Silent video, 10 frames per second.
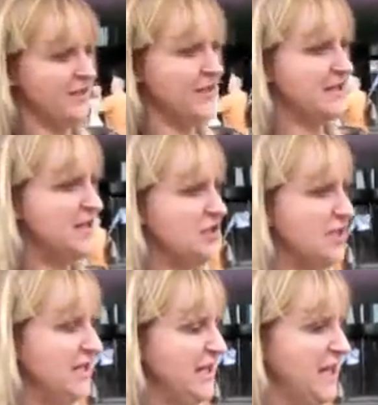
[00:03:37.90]
think
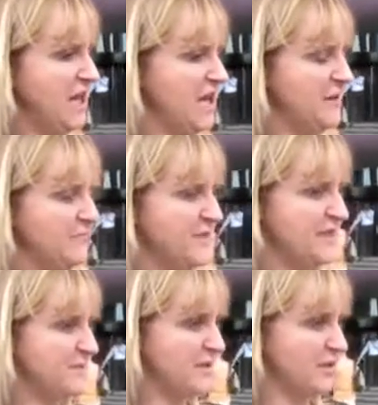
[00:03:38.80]
initially
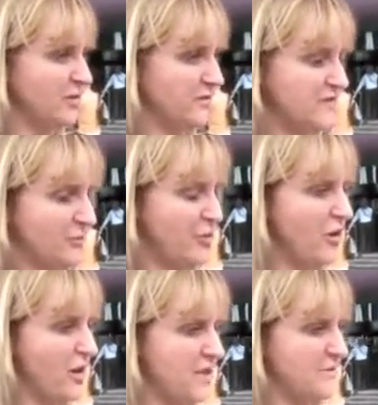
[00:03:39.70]
there's been a lot of
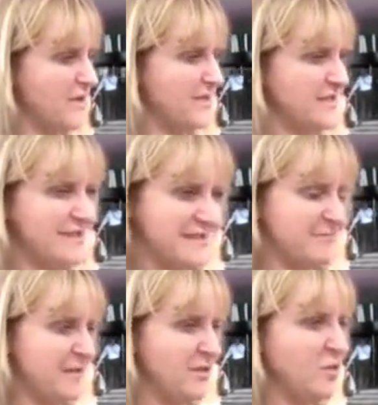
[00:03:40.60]
surprise, because there
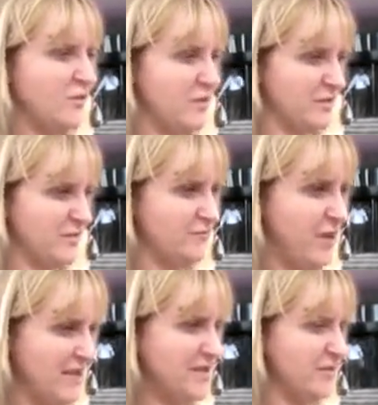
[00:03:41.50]
hasn't been an awful lot of
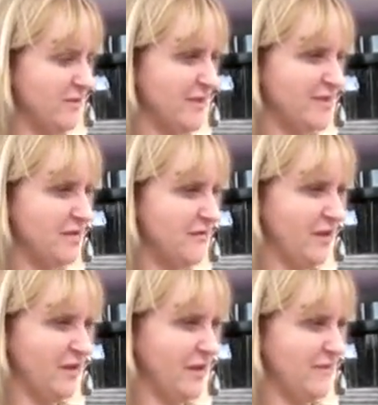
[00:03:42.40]
press on this so
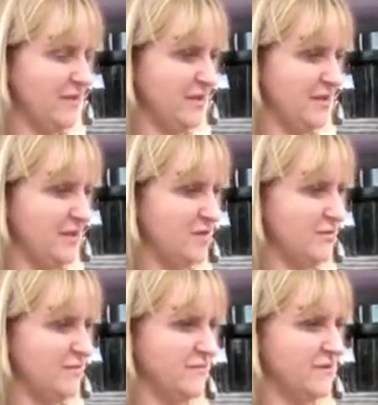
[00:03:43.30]
far in the sort
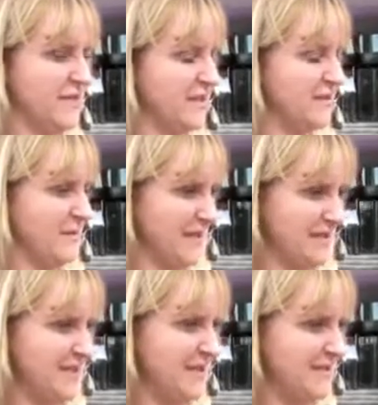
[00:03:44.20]
of the dental
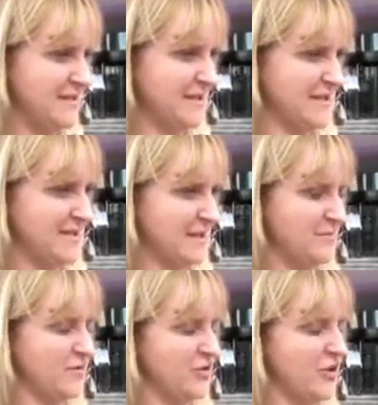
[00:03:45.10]
magazines,
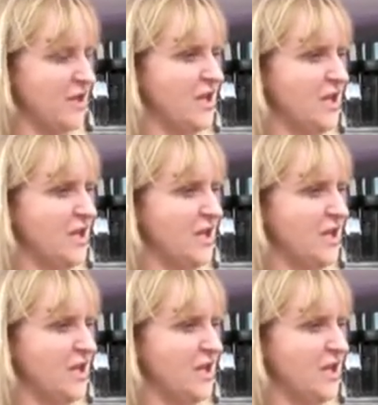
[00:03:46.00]
etc.